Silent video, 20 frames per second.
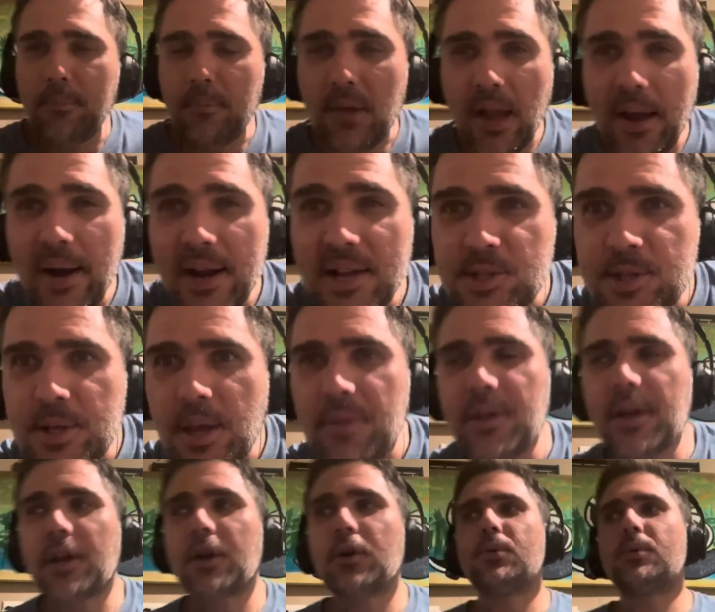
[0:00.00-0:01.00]
And I said
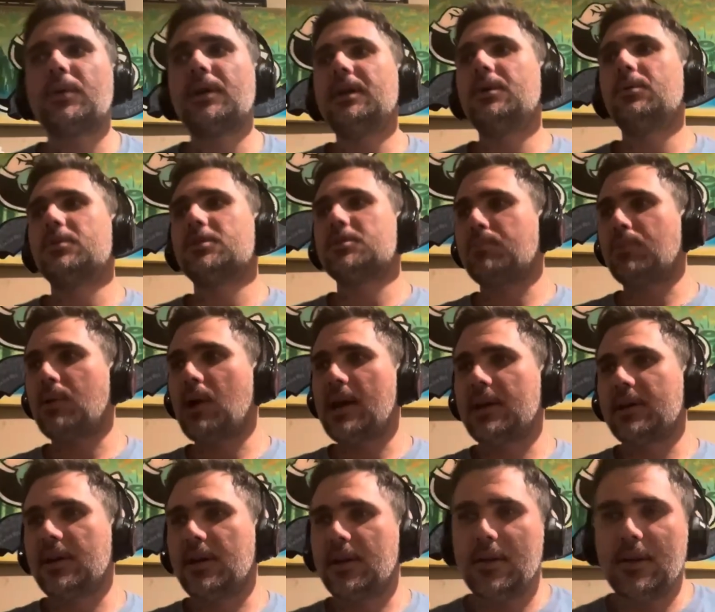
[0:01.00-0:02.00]
that Karina was
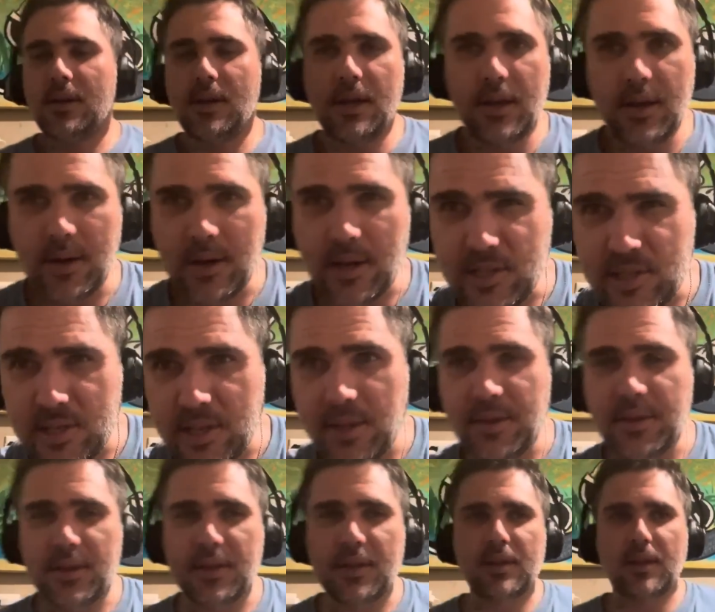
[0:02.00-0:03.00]
pregnant. And I said
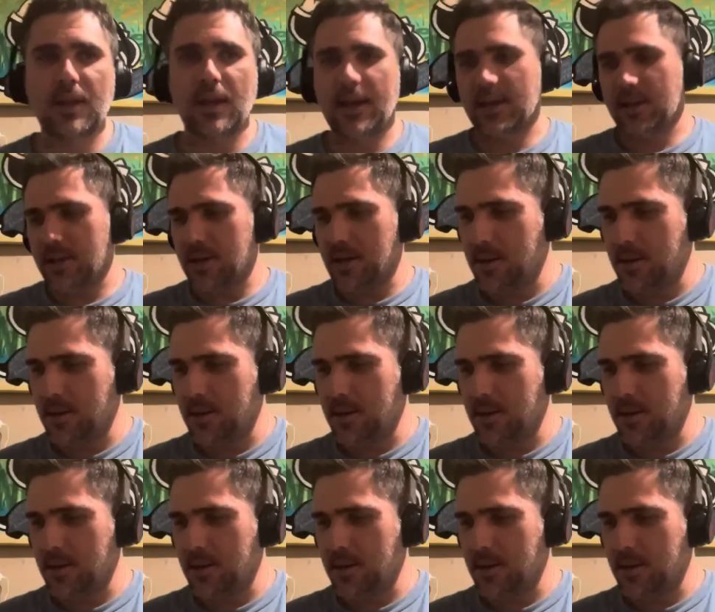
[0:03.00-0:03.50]
that, like,